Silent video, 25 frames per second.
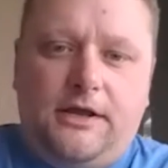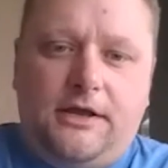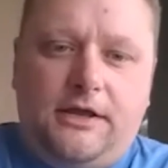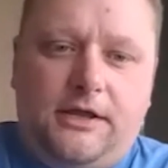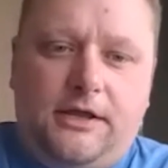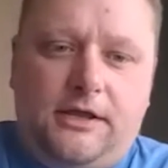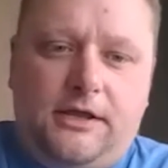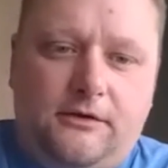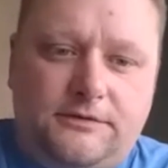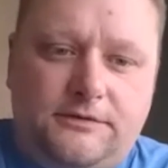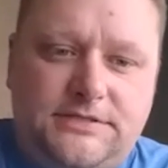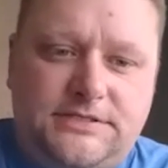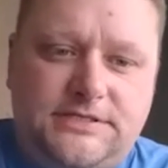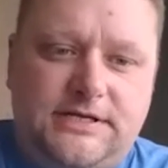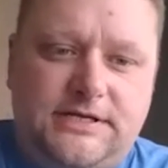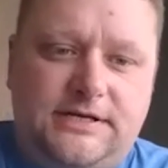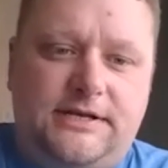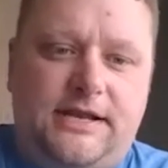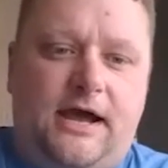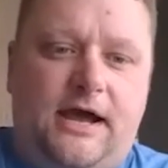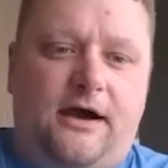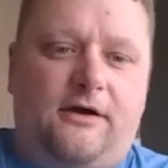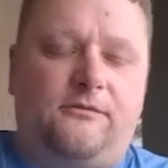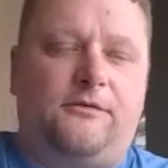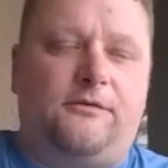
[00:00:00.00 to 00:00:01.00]
you know sit
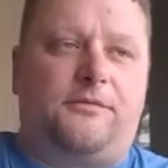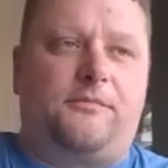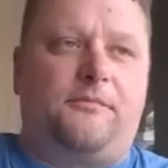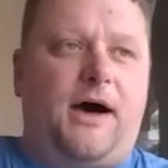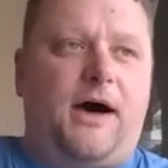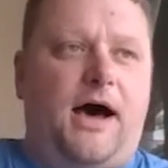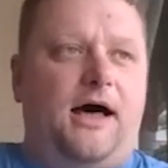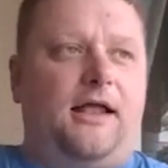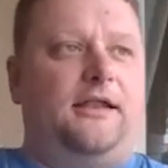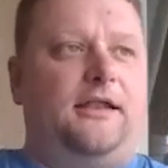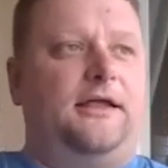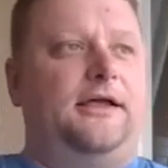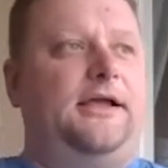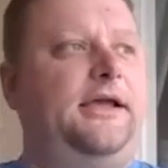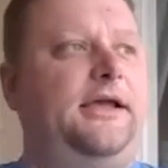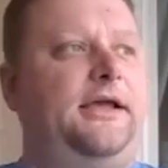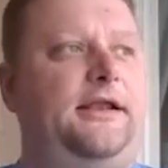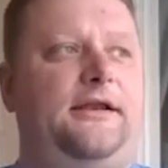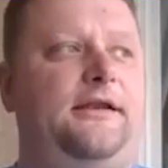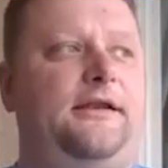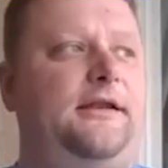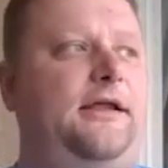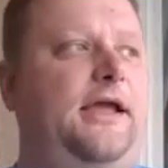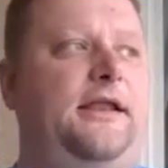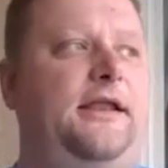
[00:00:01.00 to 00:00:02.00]
down with Molly
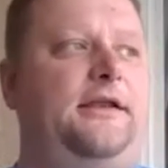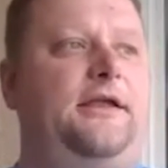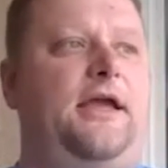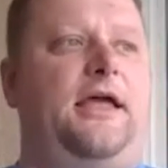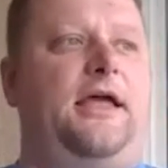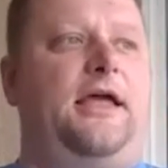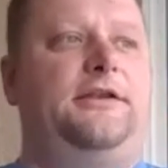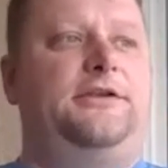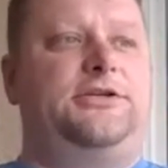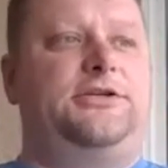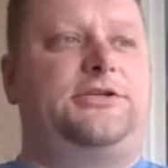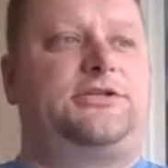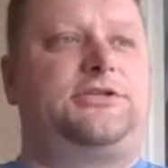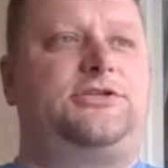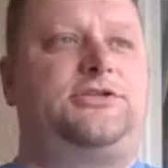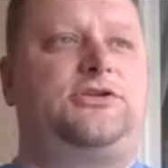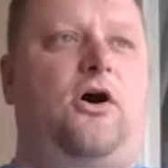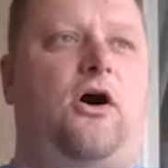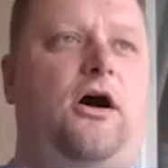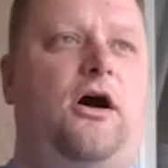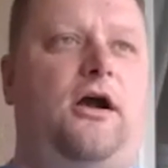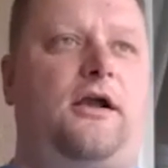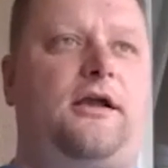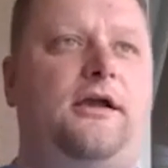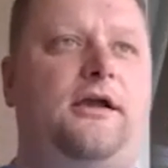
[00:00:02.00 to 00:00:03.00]
and and and just
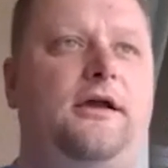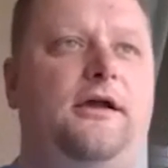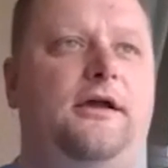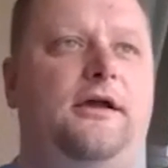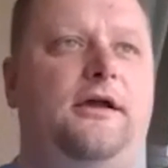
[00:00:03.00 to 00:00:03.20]
talk